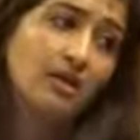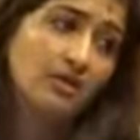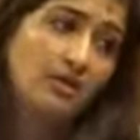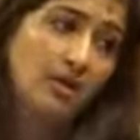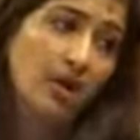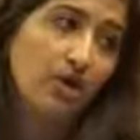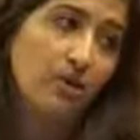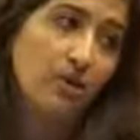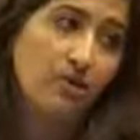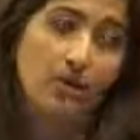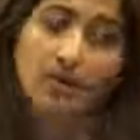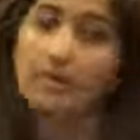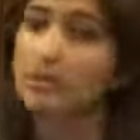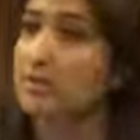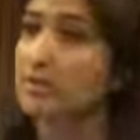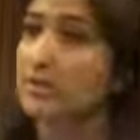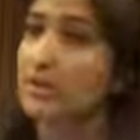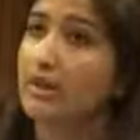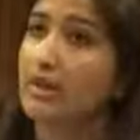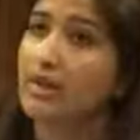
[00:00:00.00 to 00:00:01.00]
So
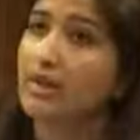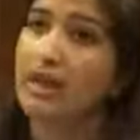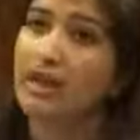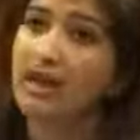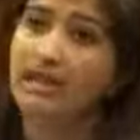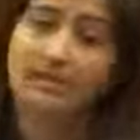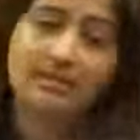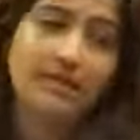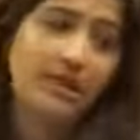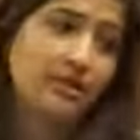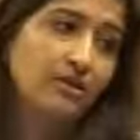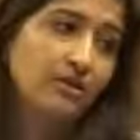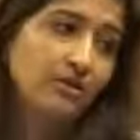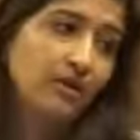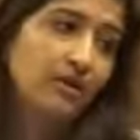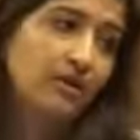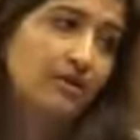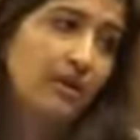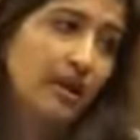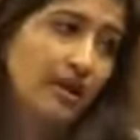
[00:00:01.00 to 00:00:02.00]
approximately
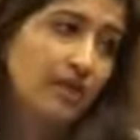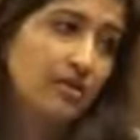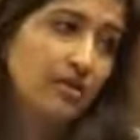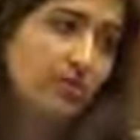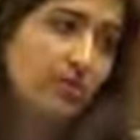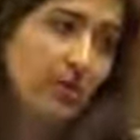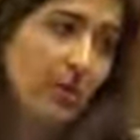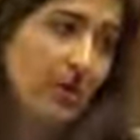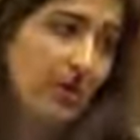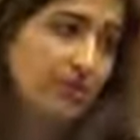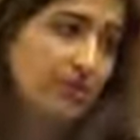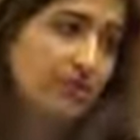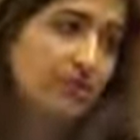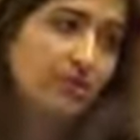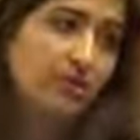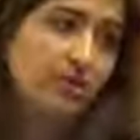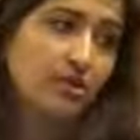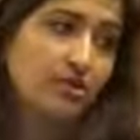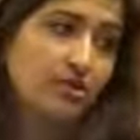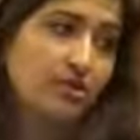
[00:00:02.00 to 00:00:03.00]
800,000
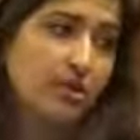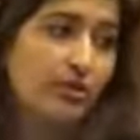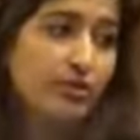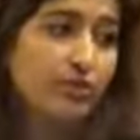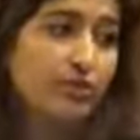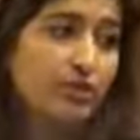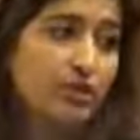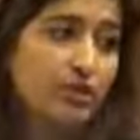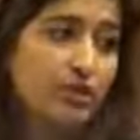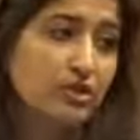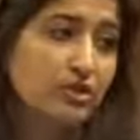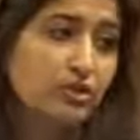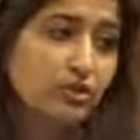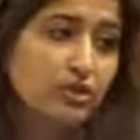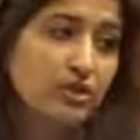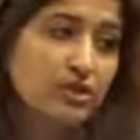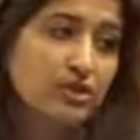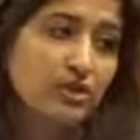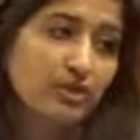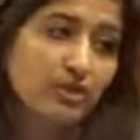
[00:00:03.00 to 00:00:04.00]
Palestinian refugees
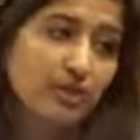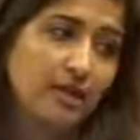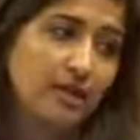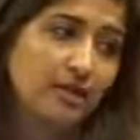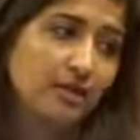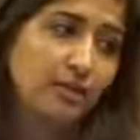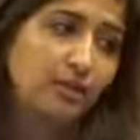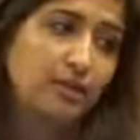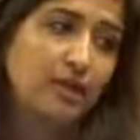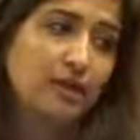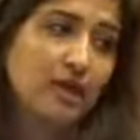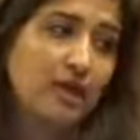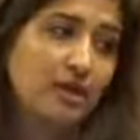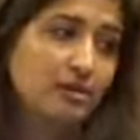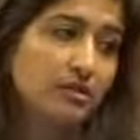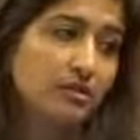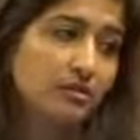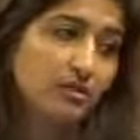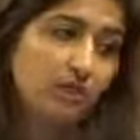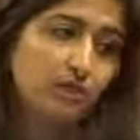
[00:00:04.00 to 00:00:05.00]
were displaced
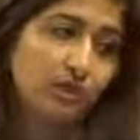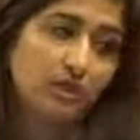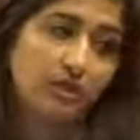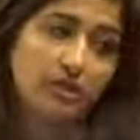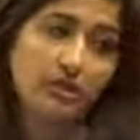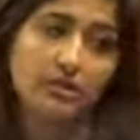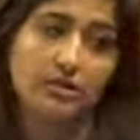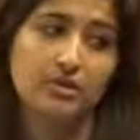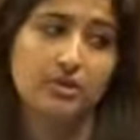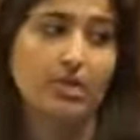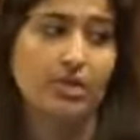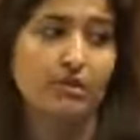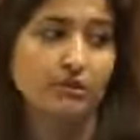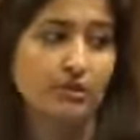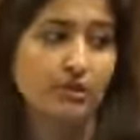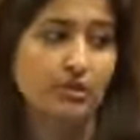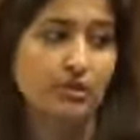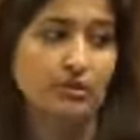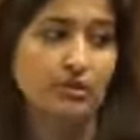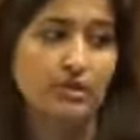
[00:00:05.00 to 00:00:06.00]
beyond the borders
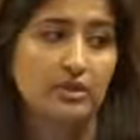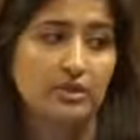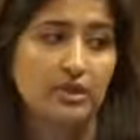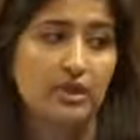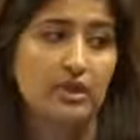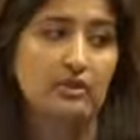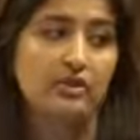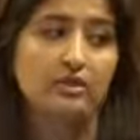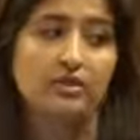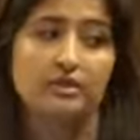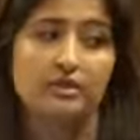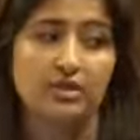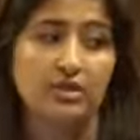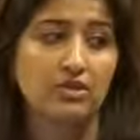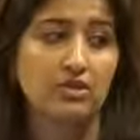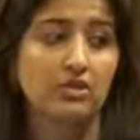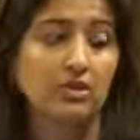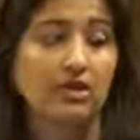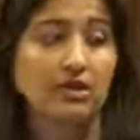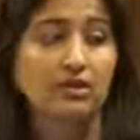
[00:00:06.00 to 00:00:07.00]
of the new state of
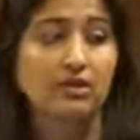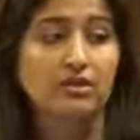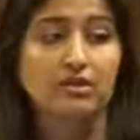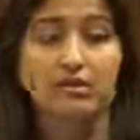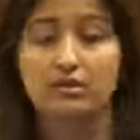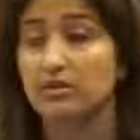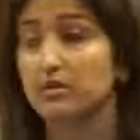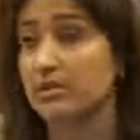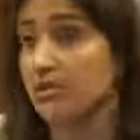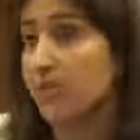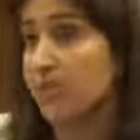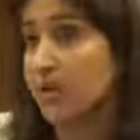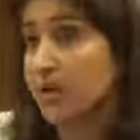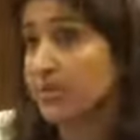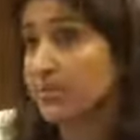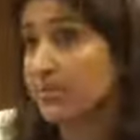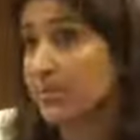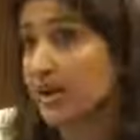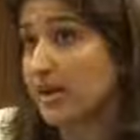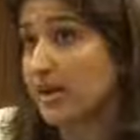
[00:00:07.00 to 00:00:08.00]
Israel to the
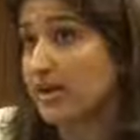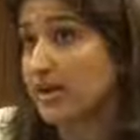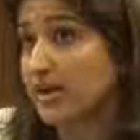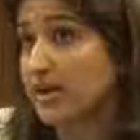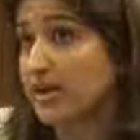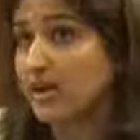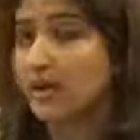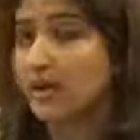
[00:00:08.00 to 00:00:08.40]
West Bank,